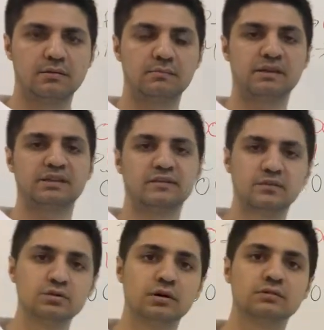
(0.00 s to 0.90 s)
but if
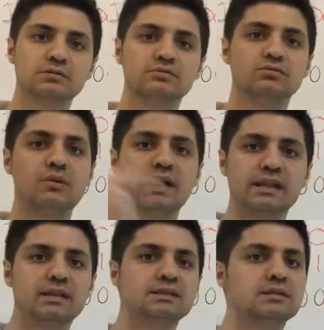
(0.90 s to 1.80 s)
you don't write
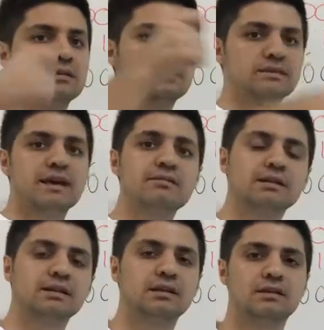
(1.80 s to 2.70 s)
it
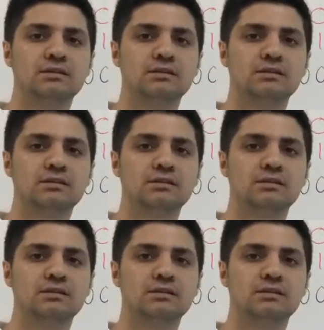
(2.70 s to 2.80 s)
directly,